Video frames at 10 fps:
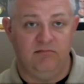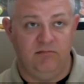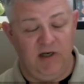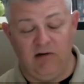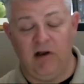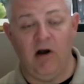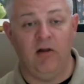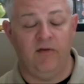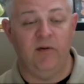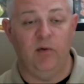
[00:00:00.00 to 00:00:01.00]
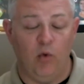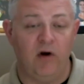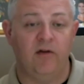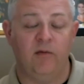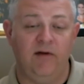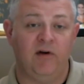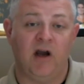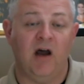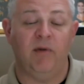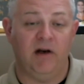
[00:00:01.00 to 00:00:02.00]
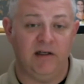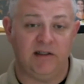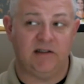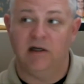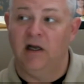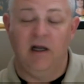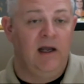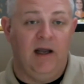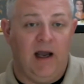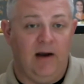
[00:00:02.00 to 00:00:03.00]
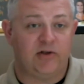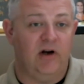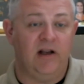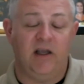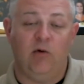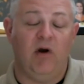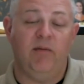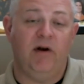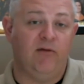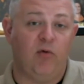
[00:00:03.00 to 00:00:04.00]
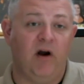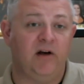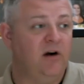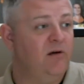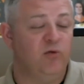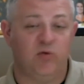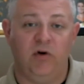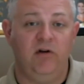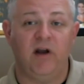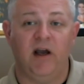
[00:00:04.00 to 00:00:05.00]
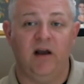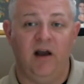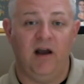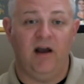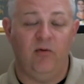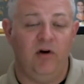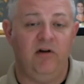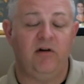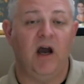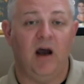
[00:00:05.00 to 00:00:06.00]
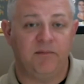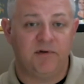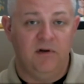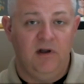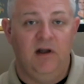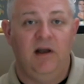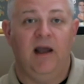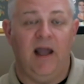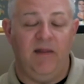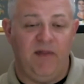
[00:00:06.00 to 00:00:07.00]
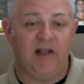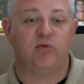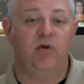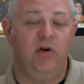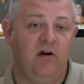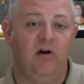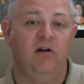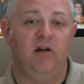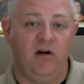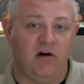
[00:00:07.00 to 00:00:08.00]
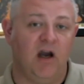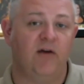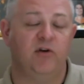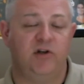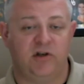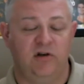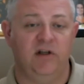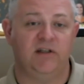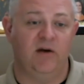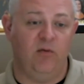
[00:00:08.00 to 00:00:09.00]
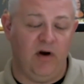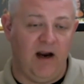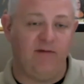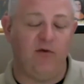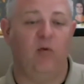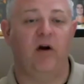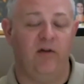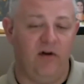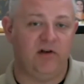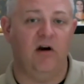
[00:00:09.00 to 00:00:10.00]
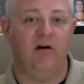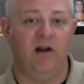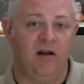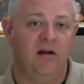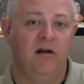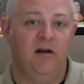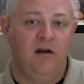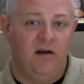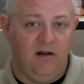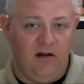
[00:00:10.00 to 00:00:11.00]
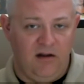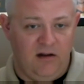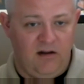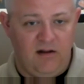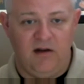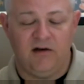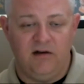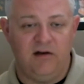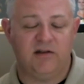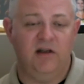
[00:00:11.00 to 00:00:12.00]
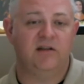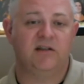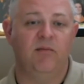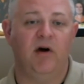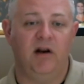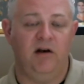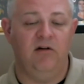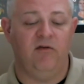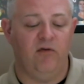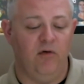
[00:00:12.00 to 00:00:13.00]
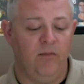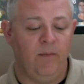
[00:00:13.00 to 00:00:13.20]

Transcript: nearly all of them. And one of them even commented, says, "I was trying to get away, but everywhere I turned was one of you cops." And that's when you know that your coverage is good, is that everywhere they're turning, they're seeing somebody in uniform.